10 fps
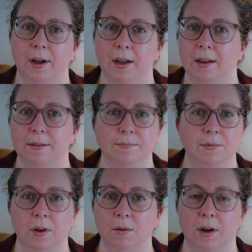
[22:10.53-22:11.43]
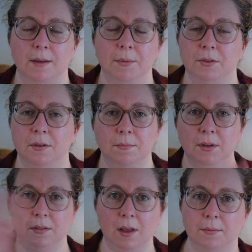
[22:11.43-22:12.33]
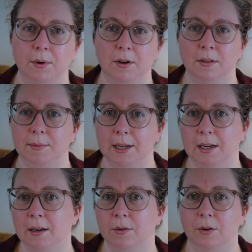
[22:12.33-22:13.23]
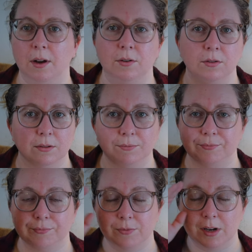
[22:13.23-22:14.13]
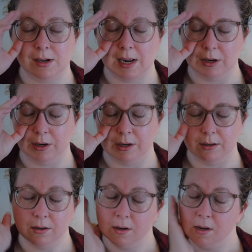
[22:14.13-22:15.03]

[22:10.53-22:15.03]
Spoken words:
I must have missed that part in the beginning, or I just didn't hear it.